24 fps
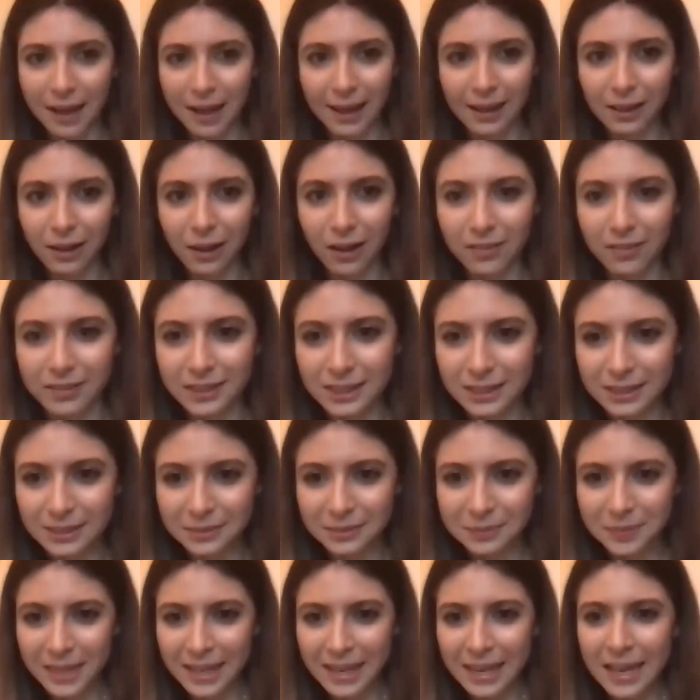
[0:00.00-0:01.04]
I love it.
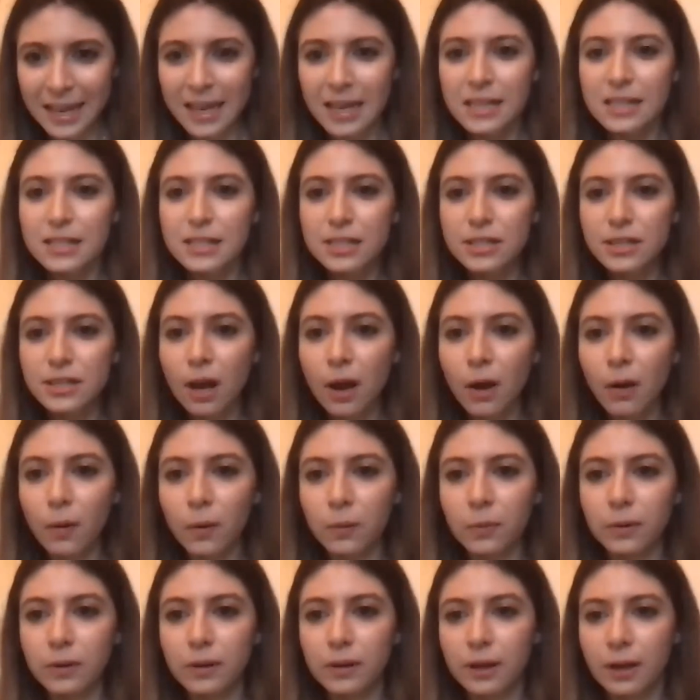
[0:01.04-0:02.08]

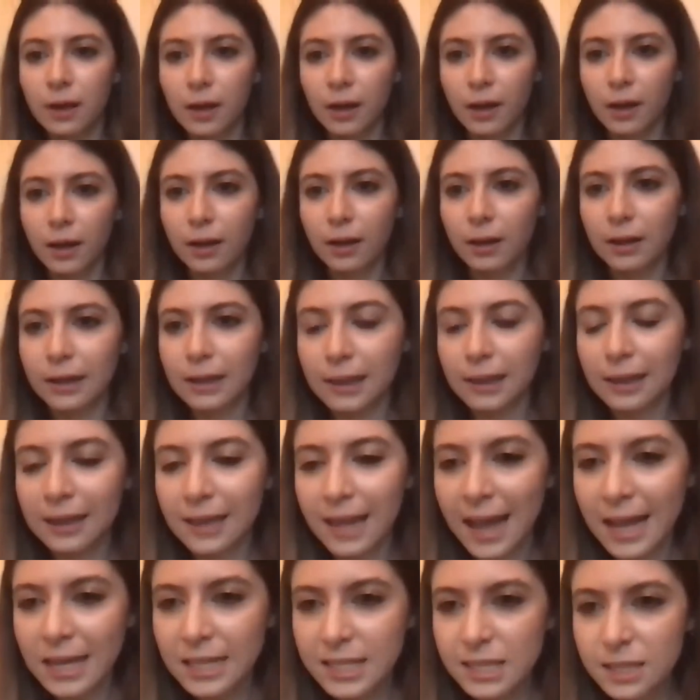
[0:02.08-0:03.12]
So
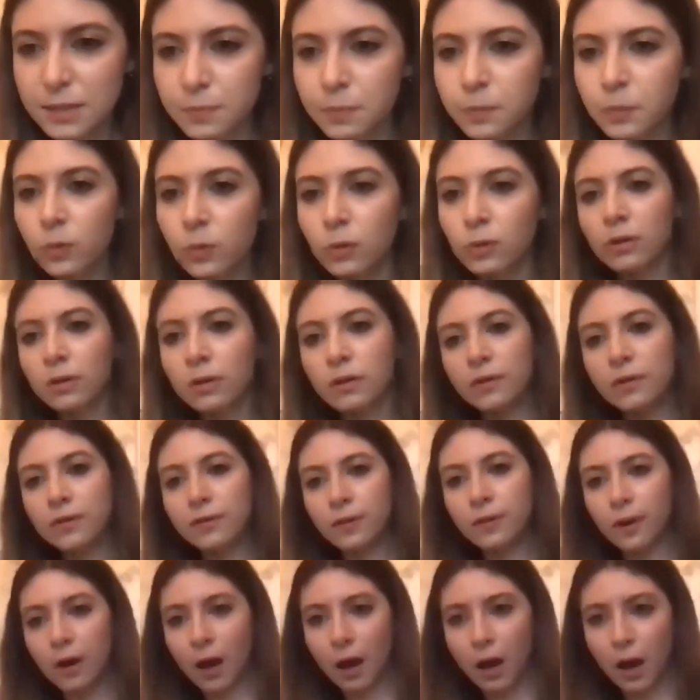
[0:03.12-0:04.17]
let's
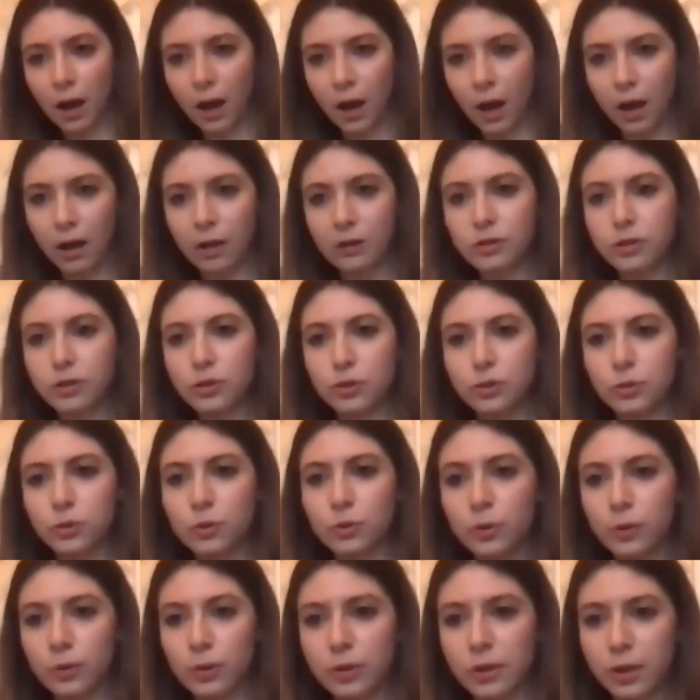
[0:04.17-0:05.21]
move on
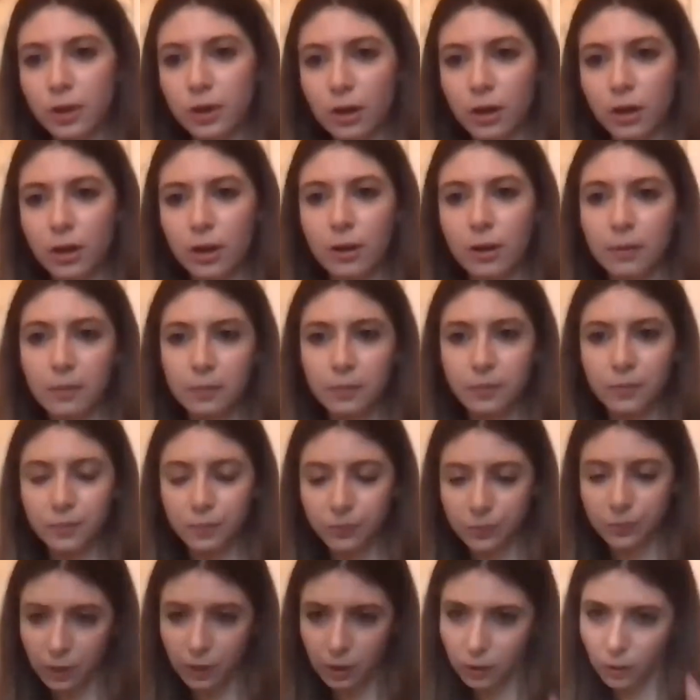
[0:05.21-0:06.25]
to the
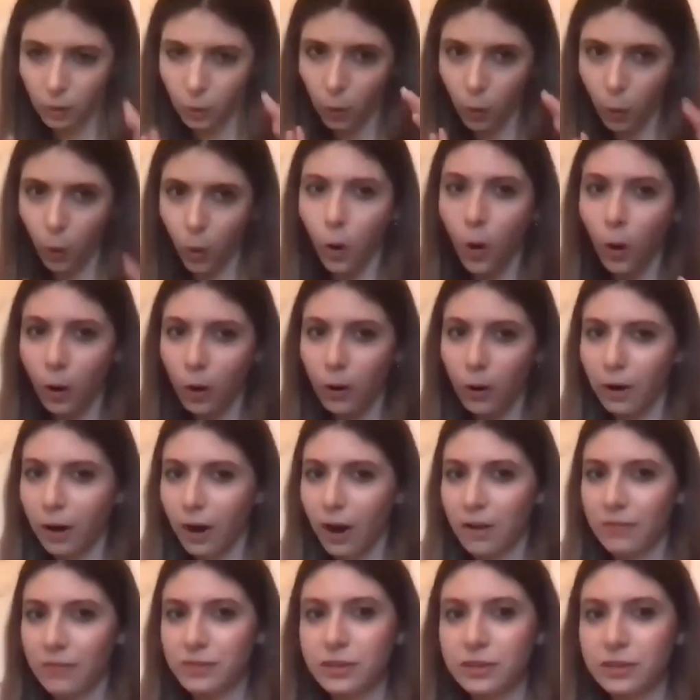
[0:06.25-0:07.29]
core
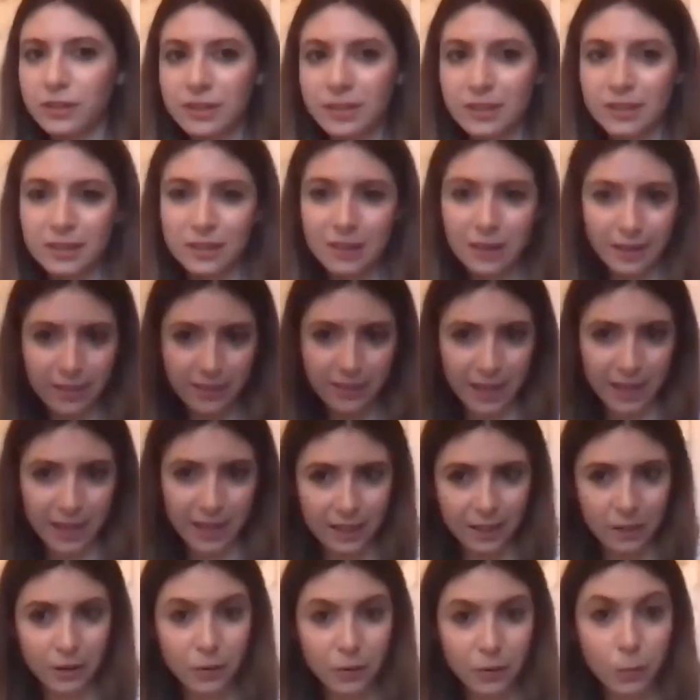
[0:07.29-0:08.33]
of the
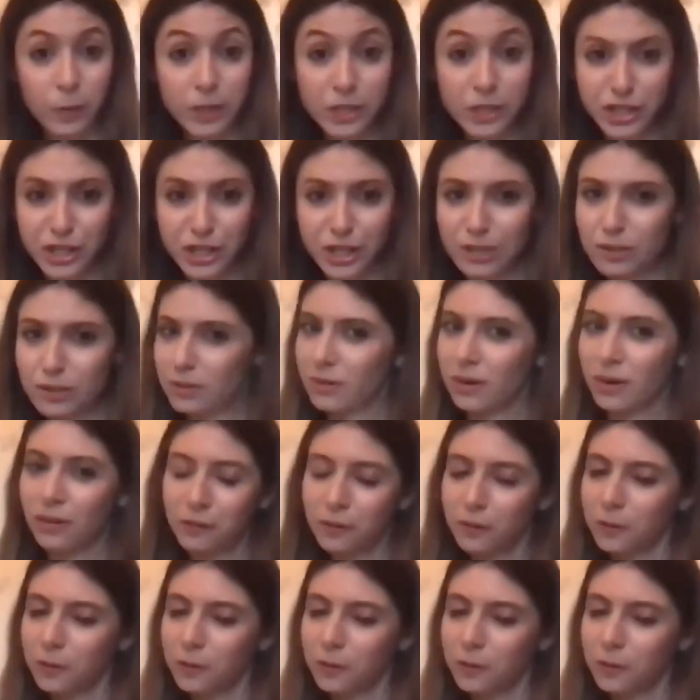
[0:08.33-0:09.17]
thing, which is, of